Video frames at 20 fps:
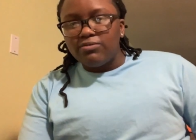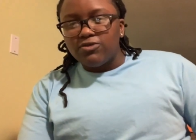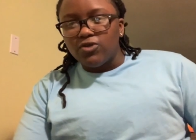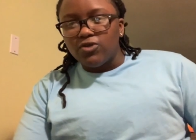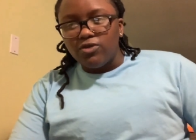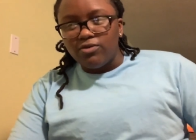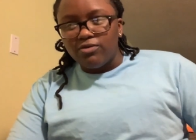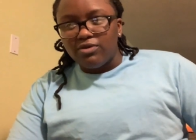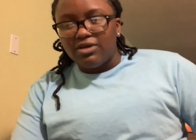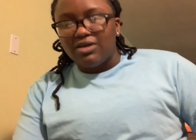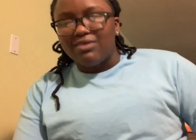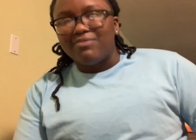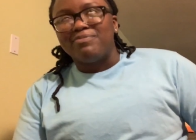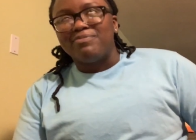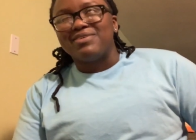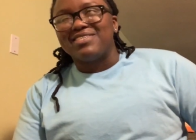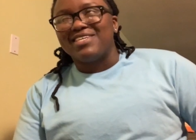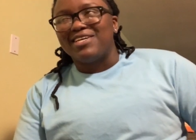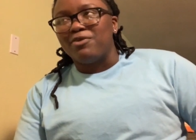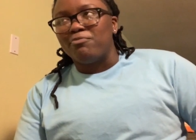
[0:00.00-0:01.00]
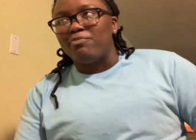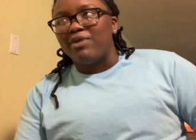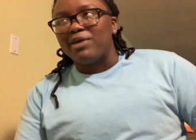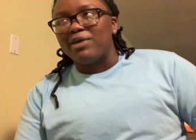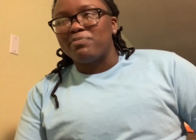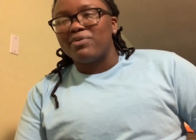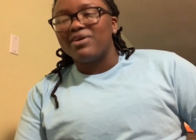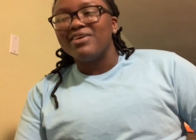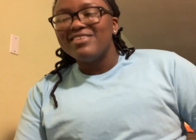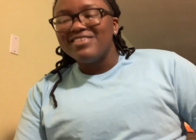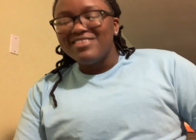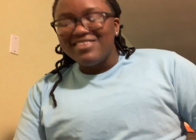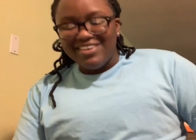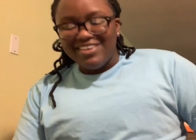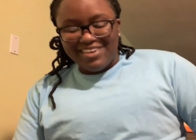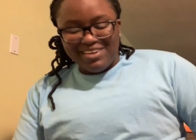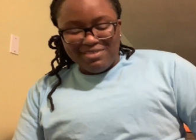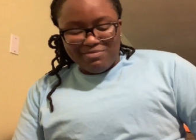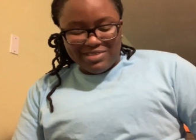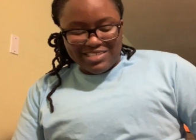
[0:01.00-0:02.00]
So a
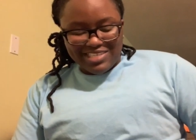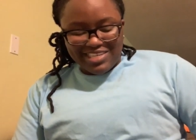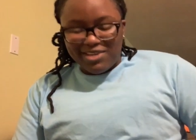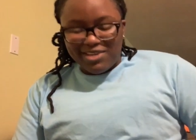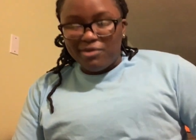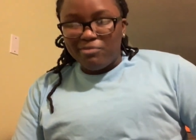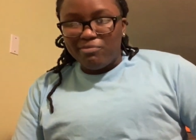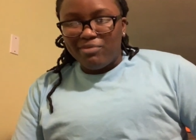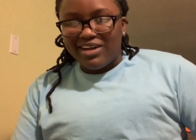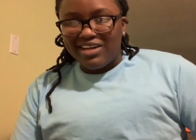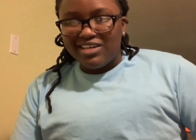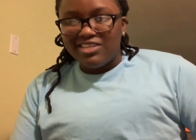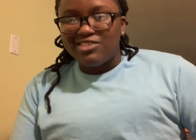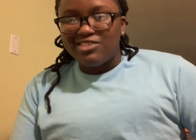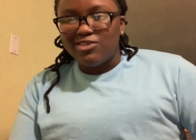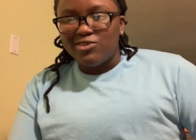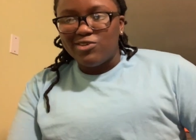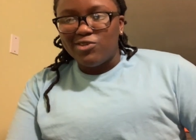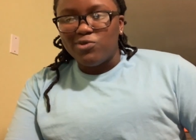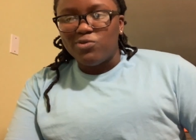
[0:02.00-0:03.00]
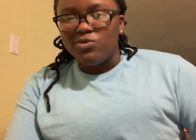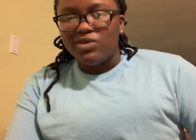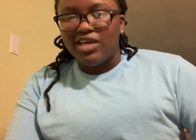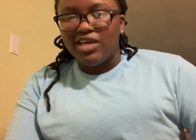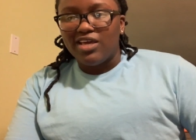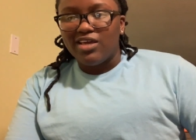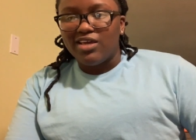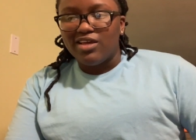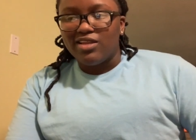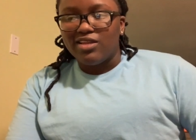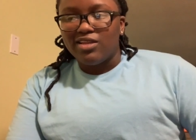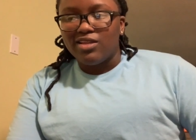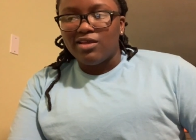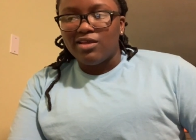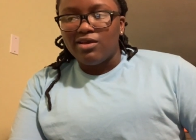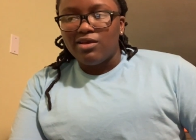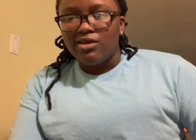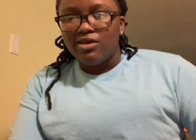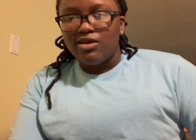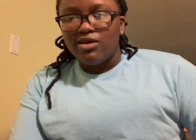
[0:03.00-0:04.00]
mosquito bite. So you can
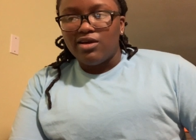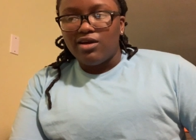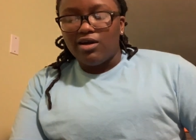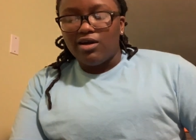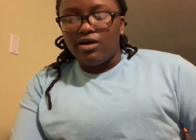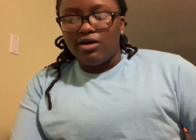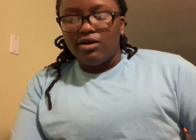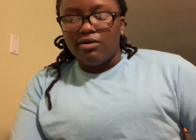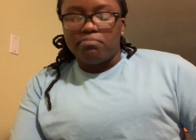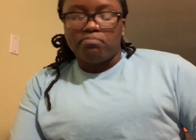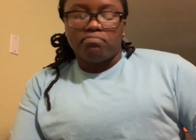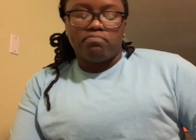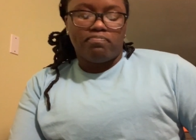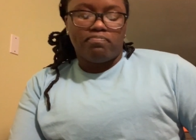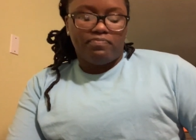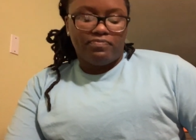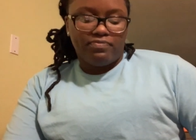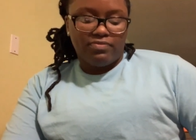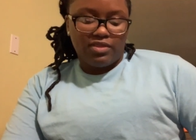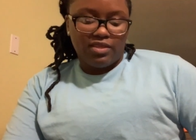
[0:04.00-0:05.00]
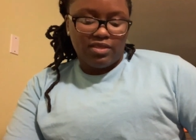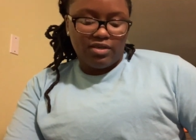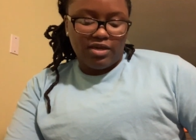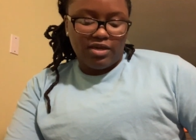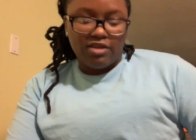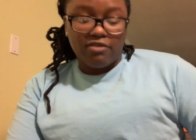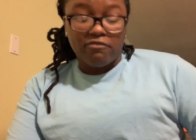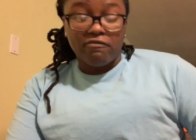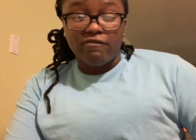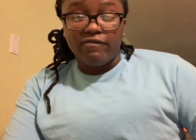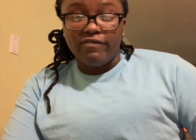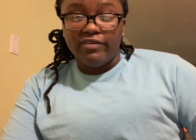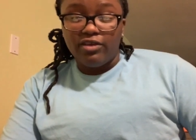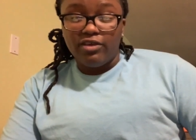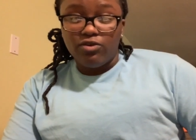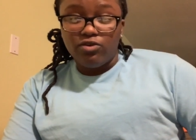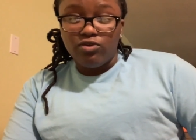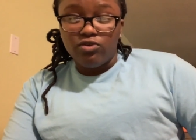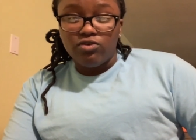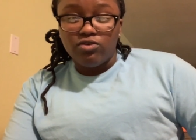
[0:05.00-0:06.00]
kind of
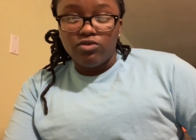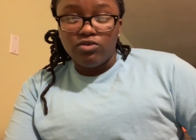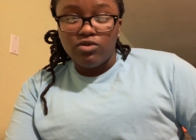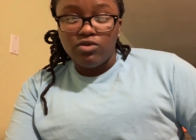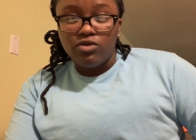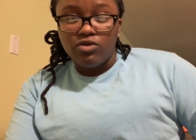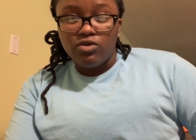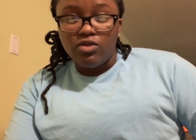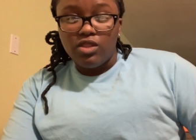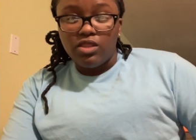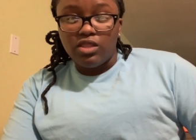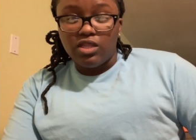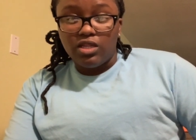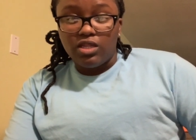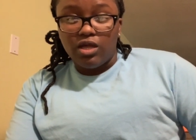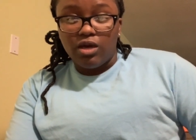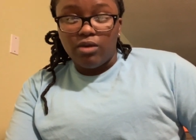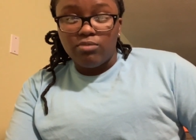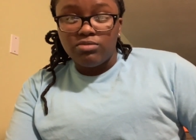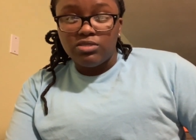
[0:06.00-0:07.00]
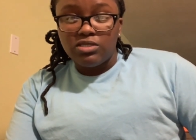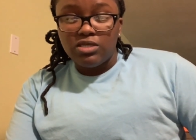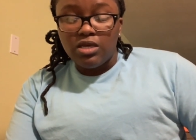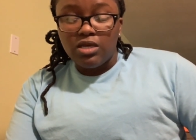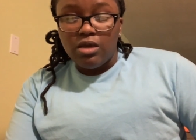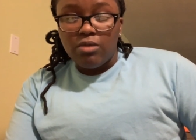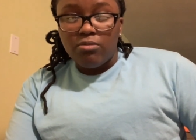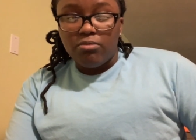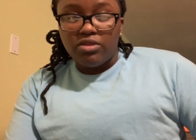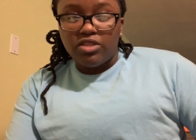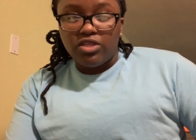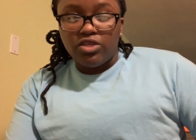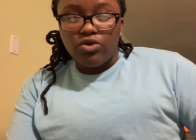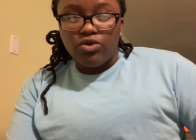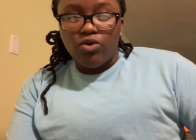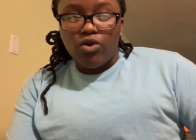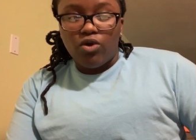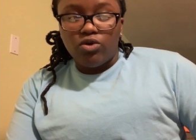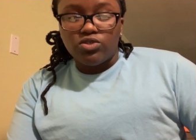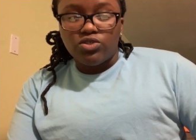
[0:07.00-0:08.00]
feel the lumps, but then
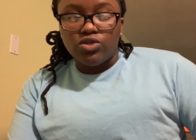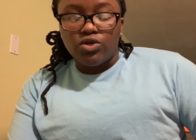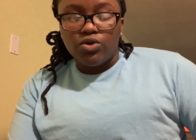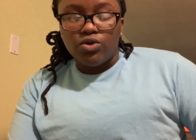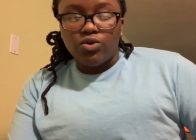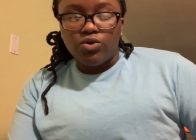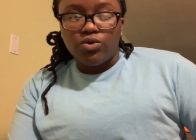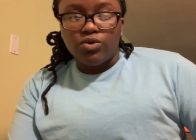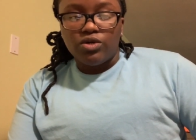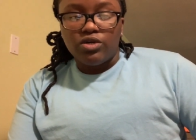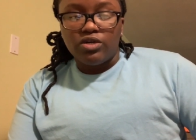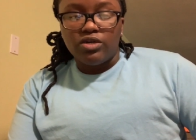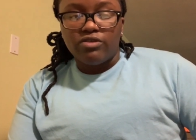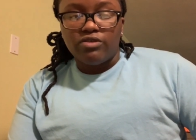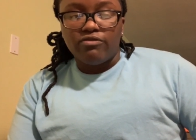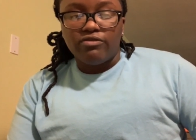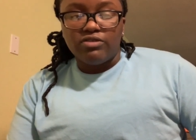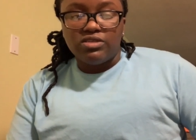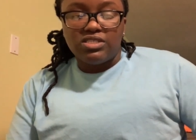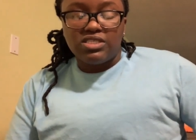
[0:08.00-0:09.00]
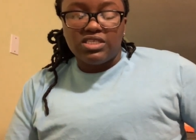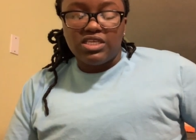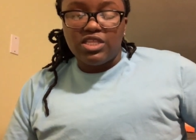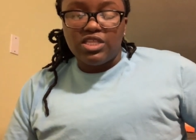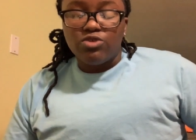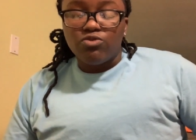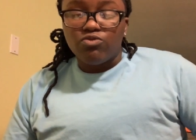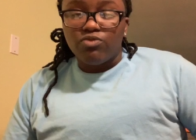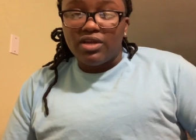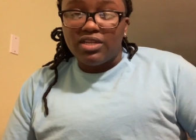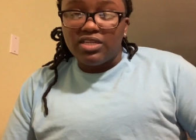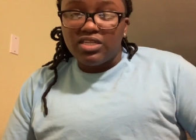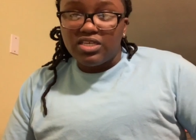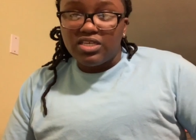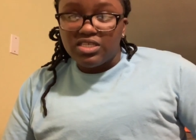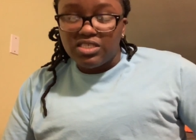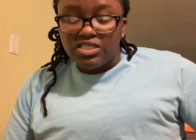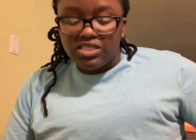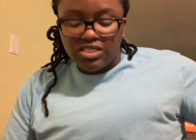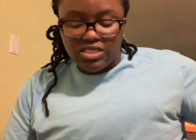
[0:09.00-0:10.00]
you also could see the
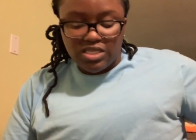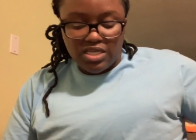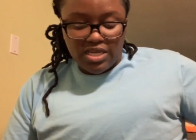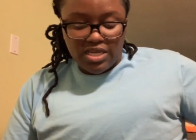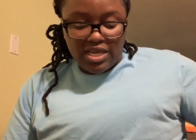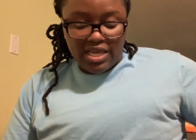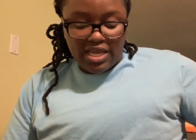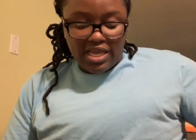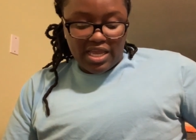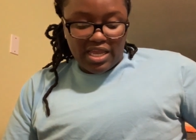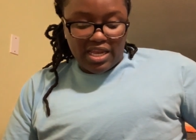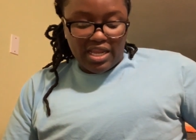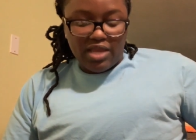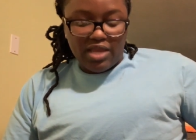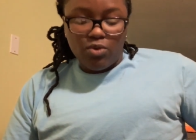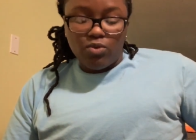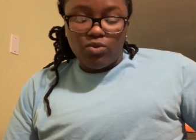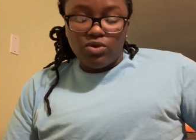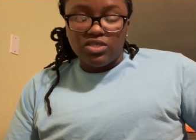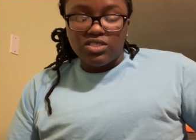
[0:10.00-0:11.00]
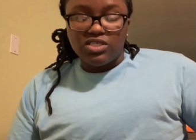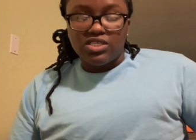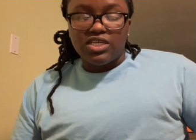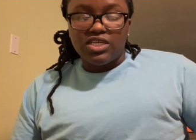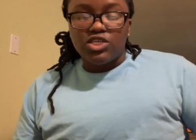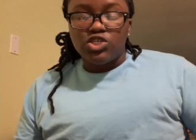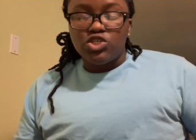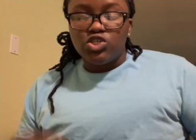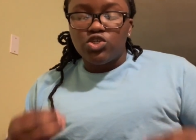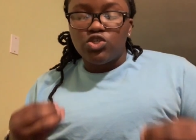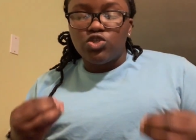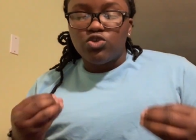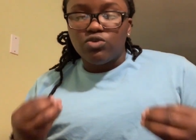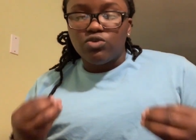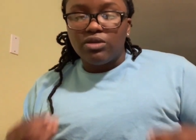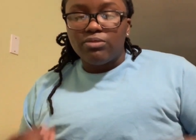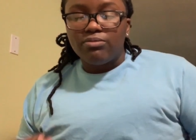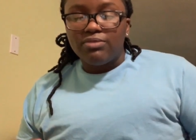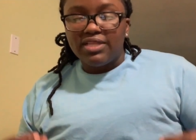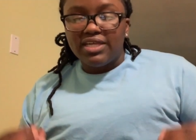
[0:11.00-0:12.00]
redness, and it was
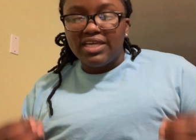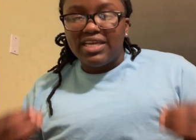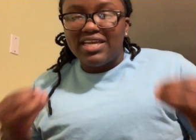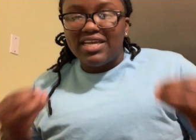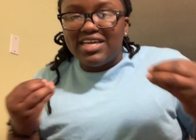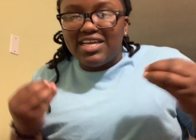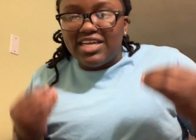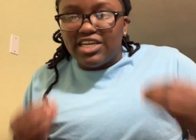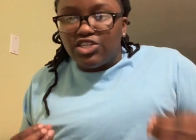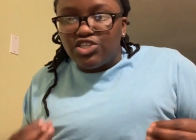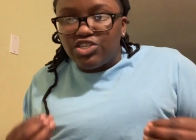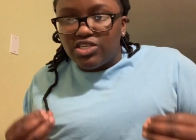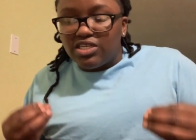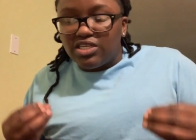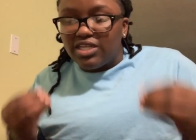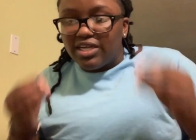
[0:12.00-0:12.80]
extremely itchy.